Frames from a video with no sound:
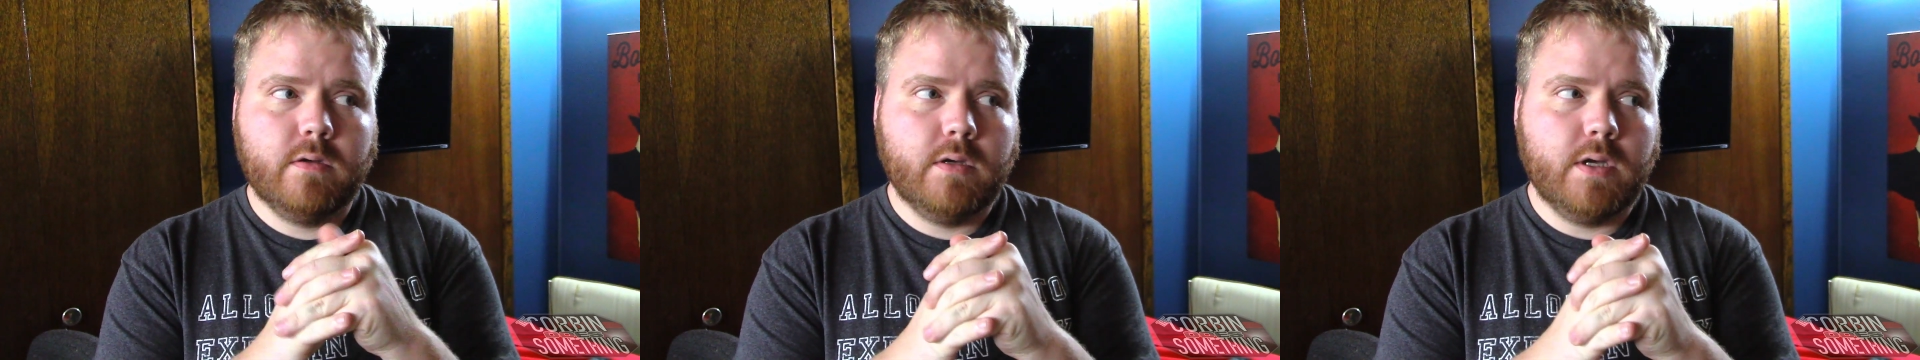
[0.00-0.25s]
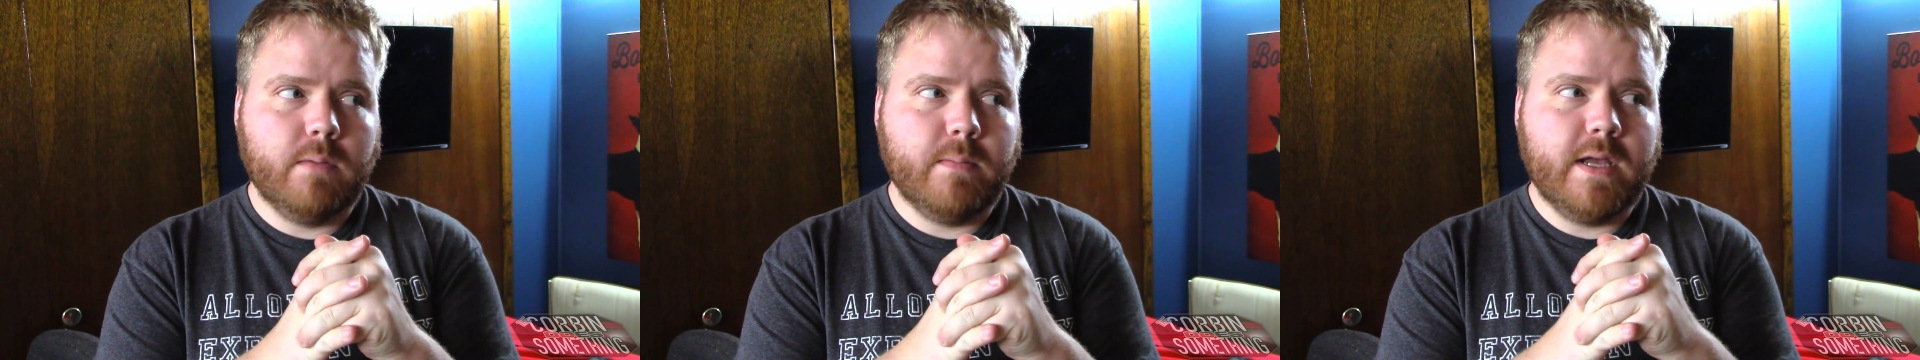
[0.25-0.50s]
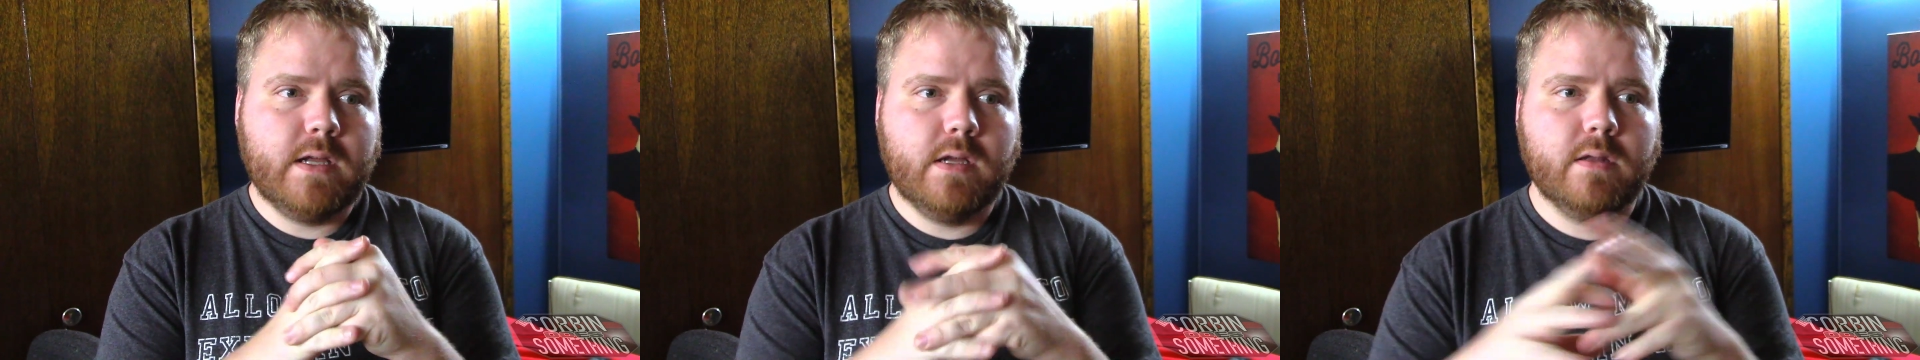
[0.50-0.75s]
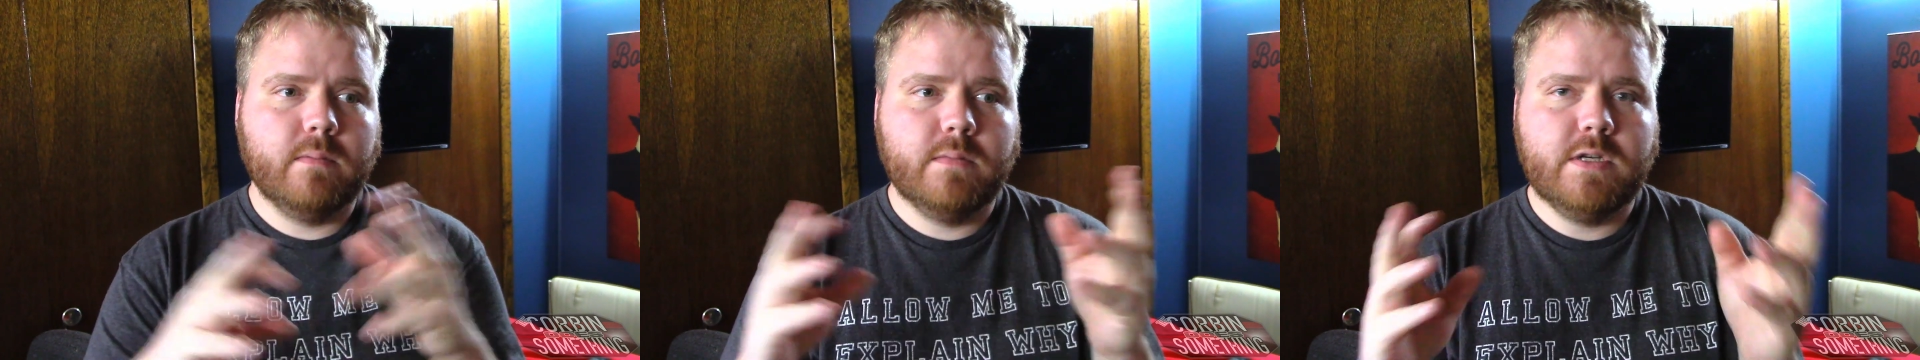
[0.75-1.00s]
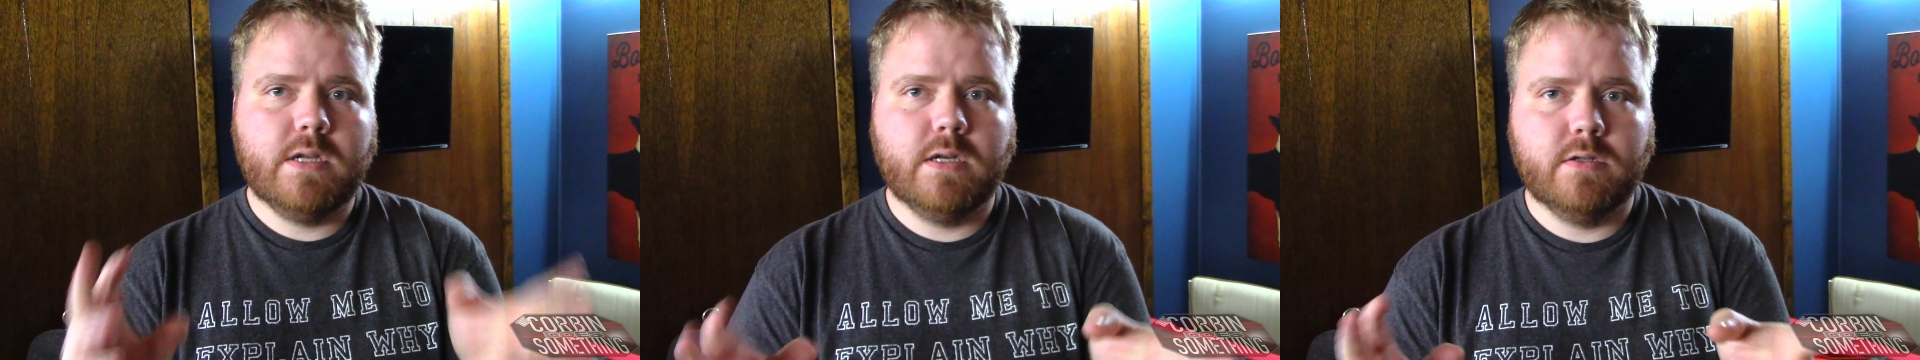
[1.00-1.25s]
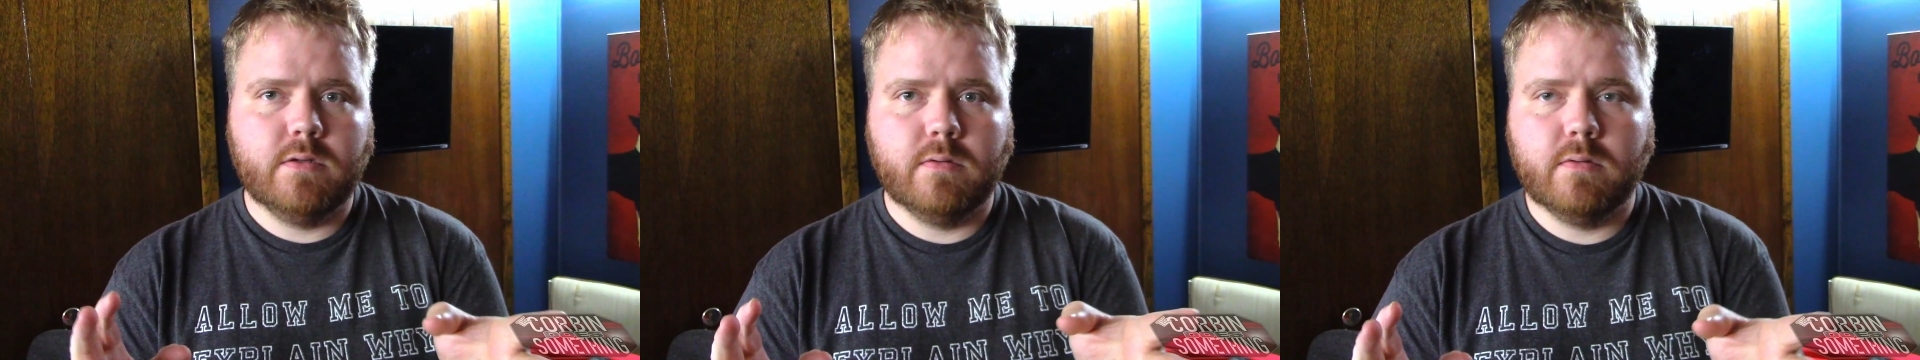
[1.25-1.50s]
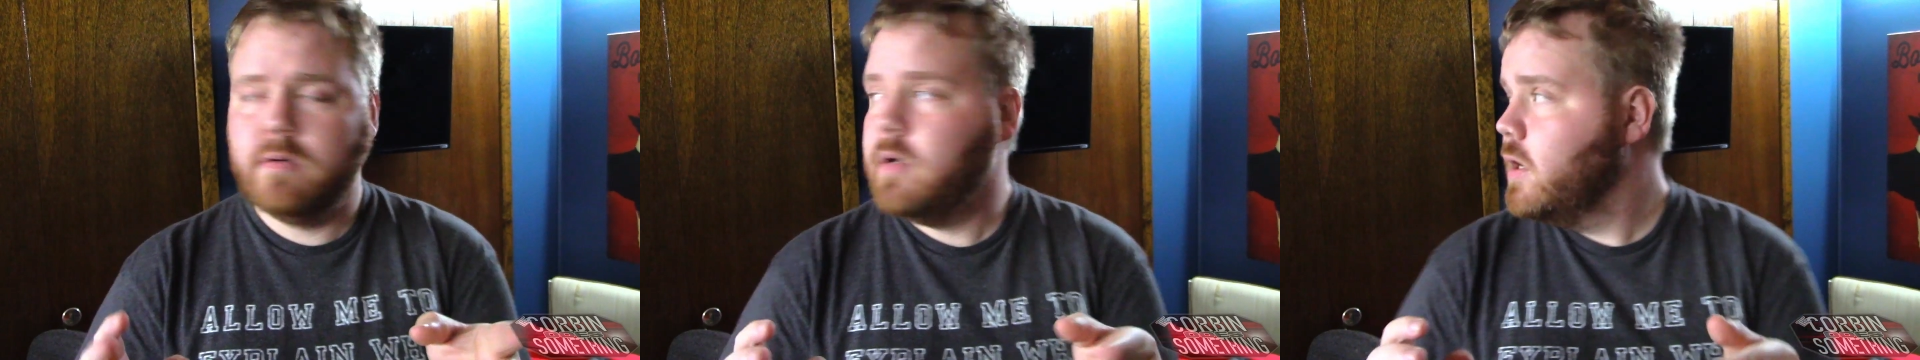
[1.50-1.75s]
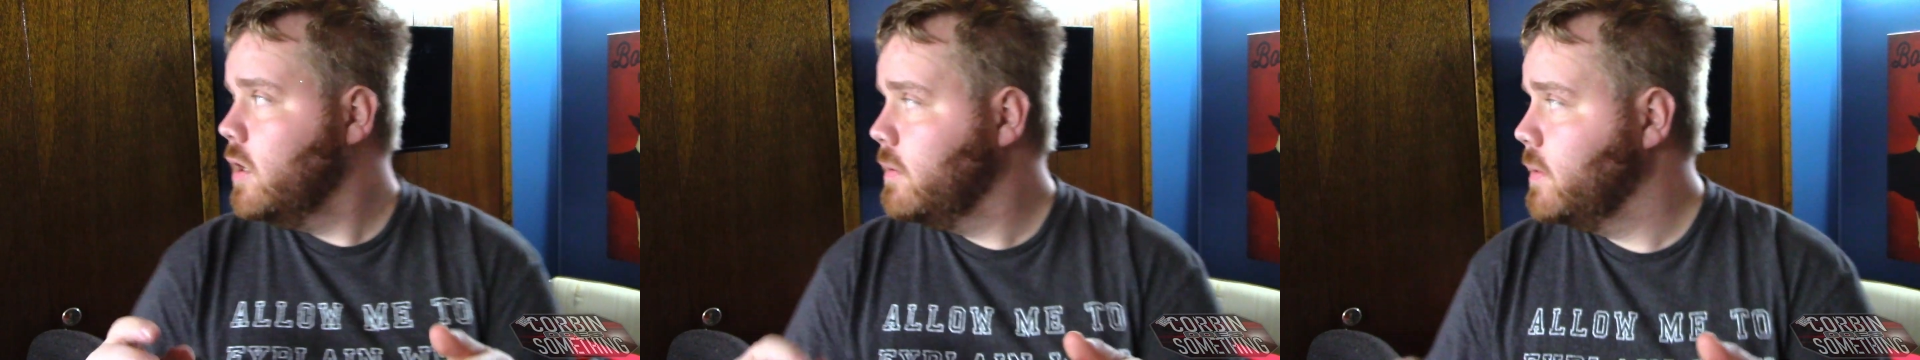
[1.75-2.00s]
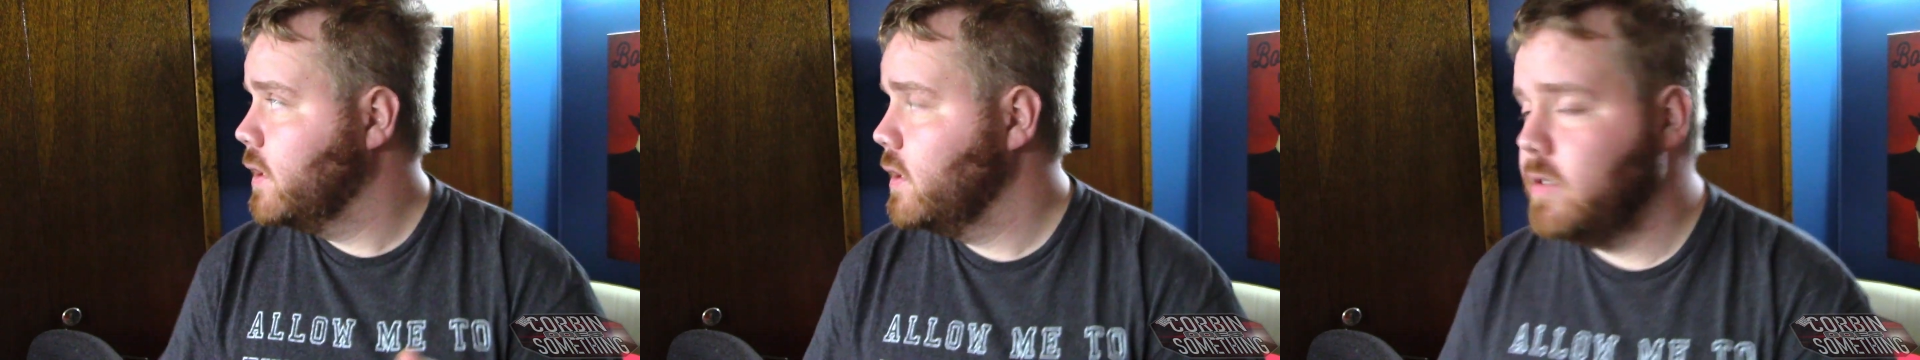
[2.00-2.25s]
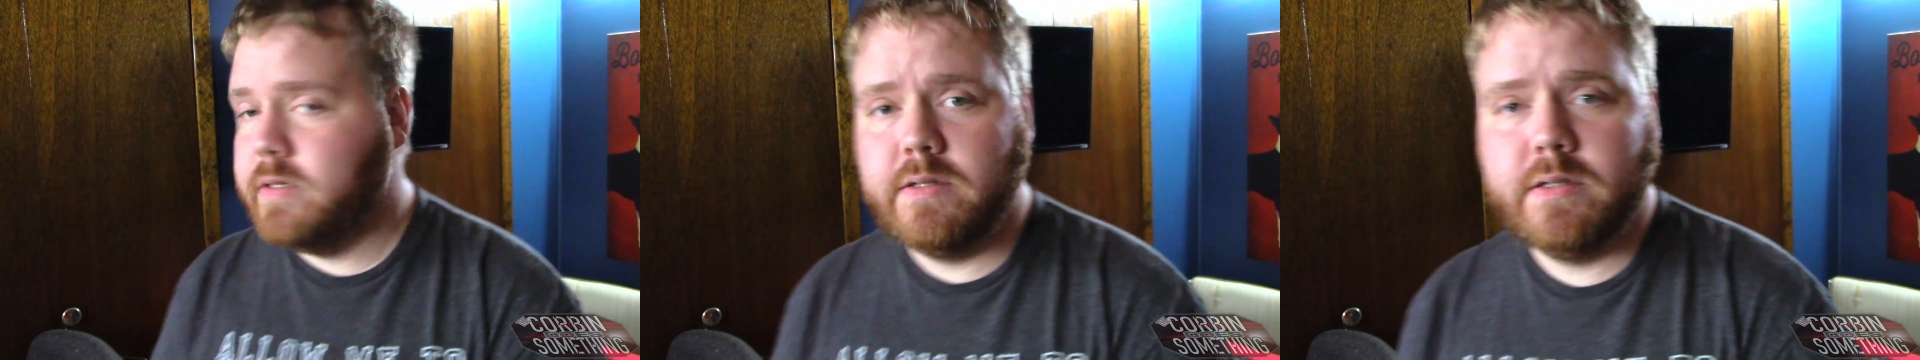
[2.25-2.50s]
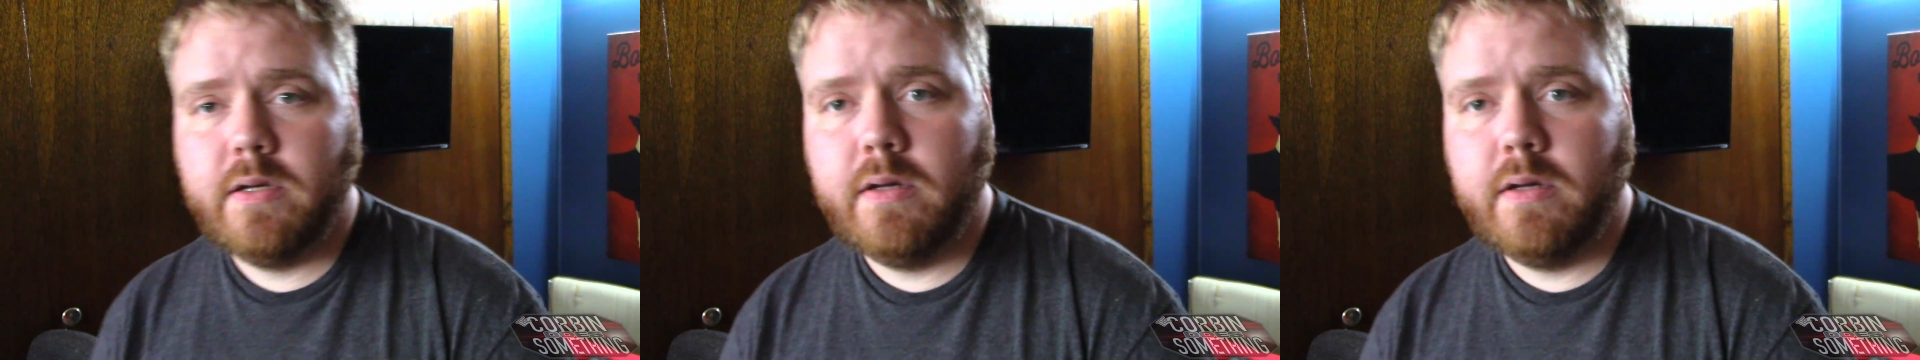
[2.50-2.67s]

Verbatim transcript: and making them digital because